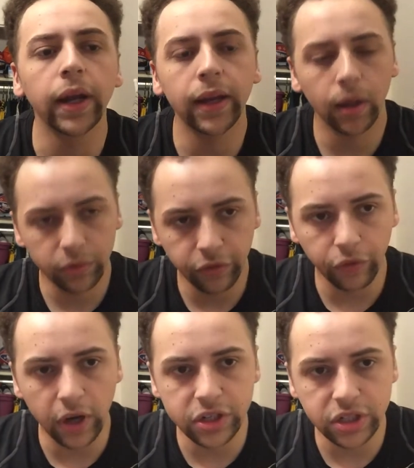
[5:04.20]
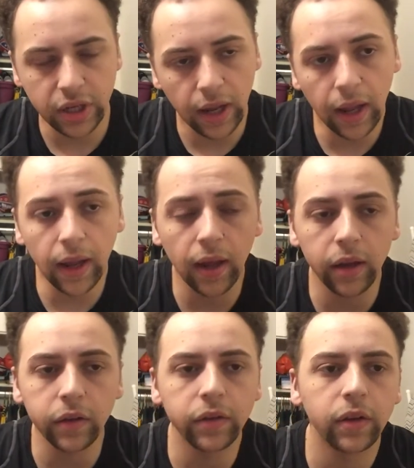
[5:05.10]
it kept it fresh.
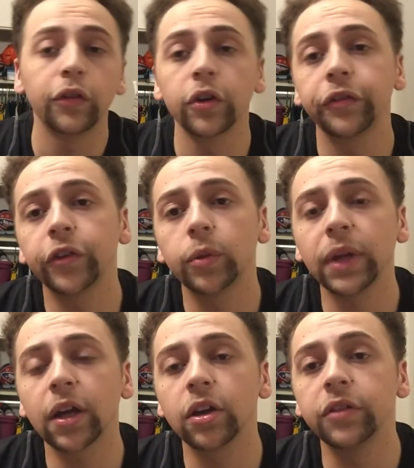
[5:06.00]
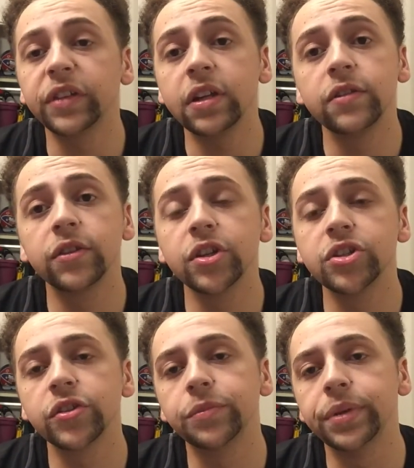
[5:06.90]
And for a film that could have easily
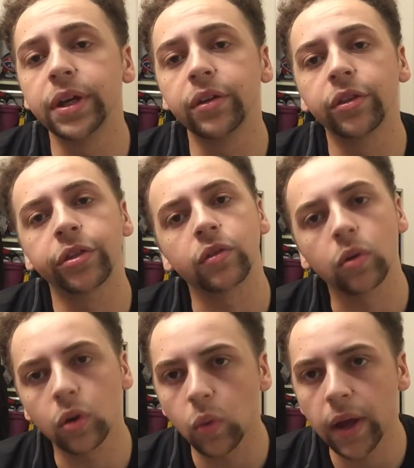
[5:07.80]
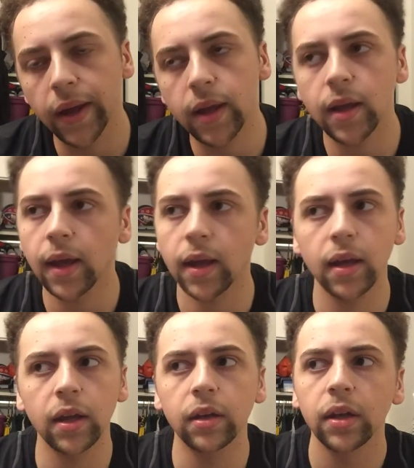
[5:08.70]
just been thrown away
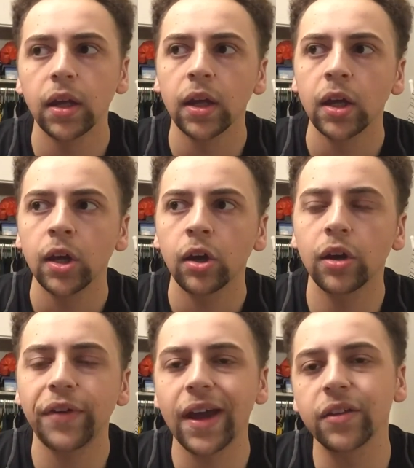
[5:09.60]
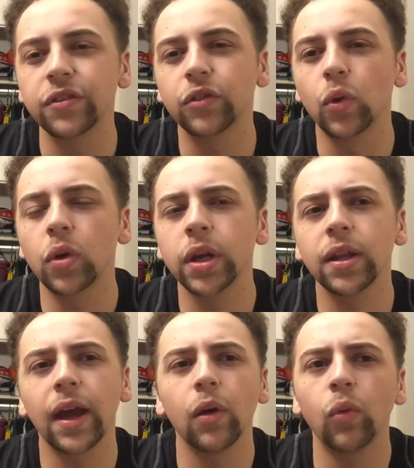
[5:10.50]
and could have had a story
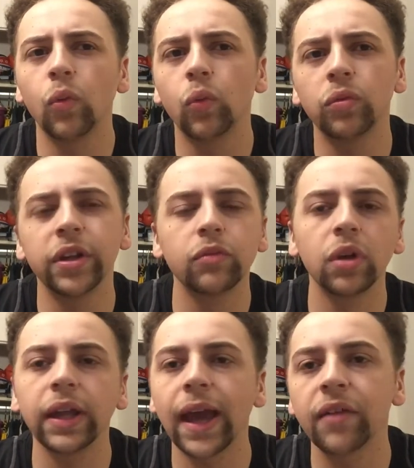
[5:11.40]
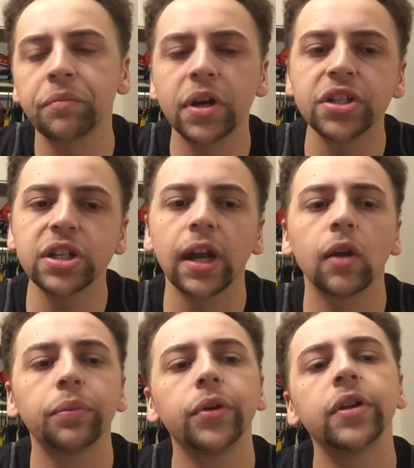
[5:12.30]
that didn't really have much care
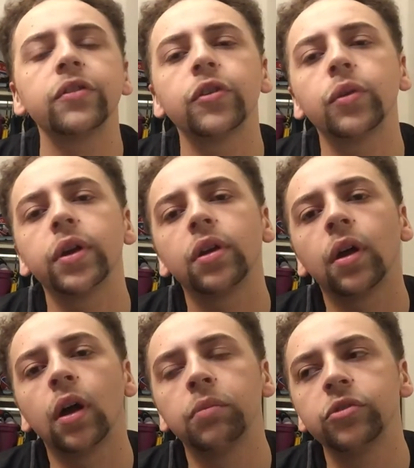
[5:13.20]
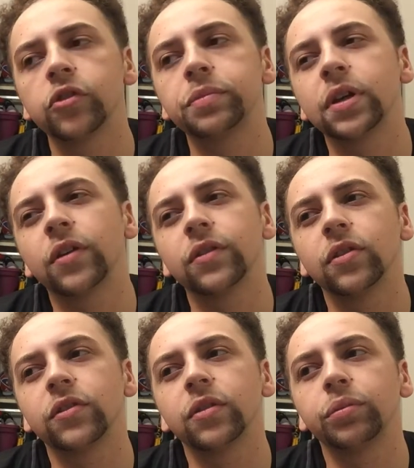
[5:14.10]
put into it, just because of the
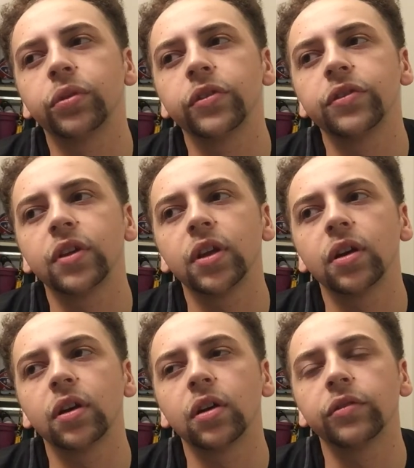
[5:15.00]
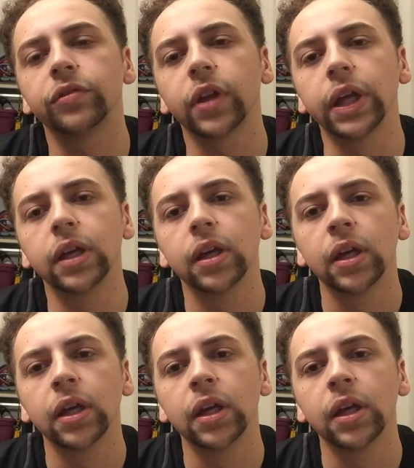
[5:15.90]
simplicity of like